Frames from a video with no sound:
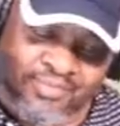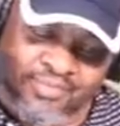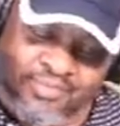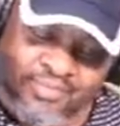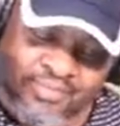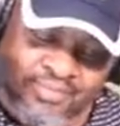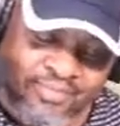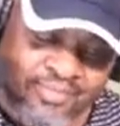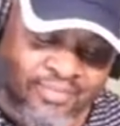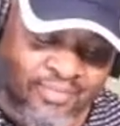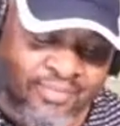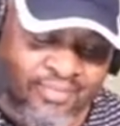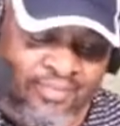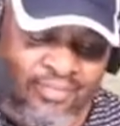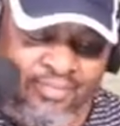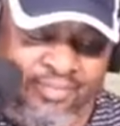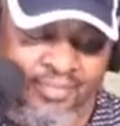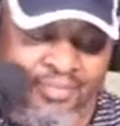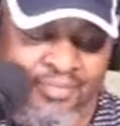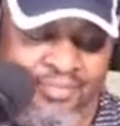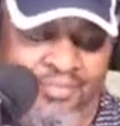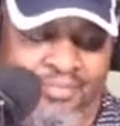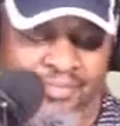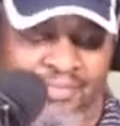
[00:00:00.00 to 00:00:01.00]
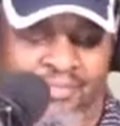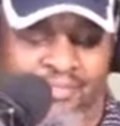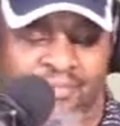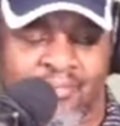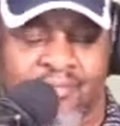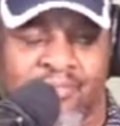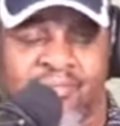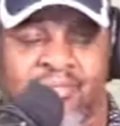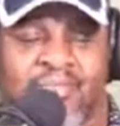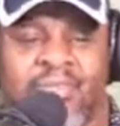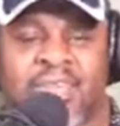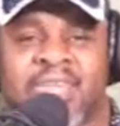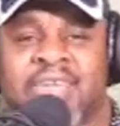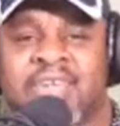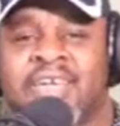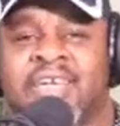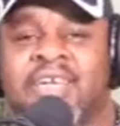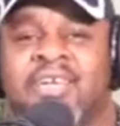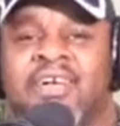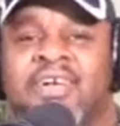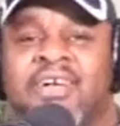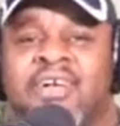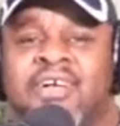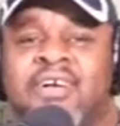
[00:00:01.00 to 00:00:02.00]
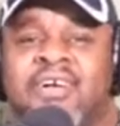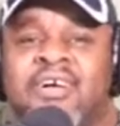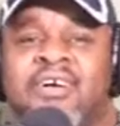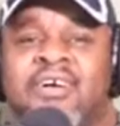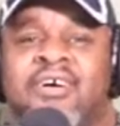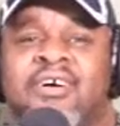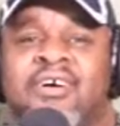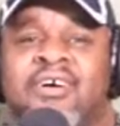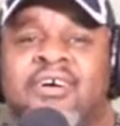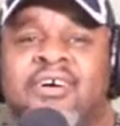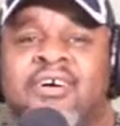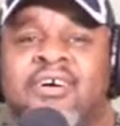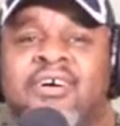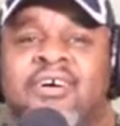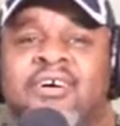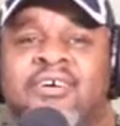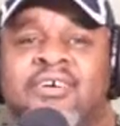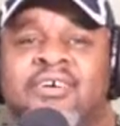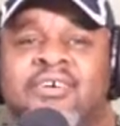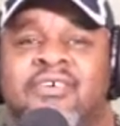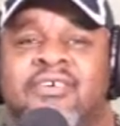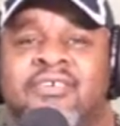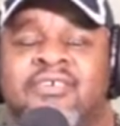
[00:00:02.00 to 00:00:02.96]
[no speech]